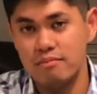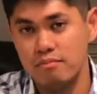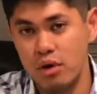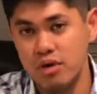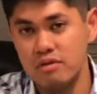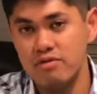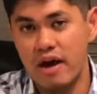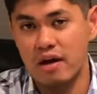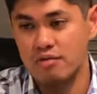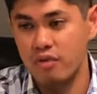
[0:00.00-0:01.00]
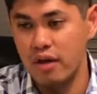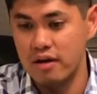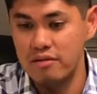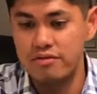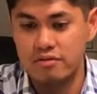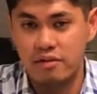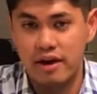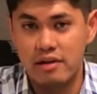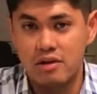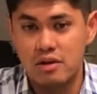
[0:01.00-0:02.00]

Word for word: motive, out of love, right?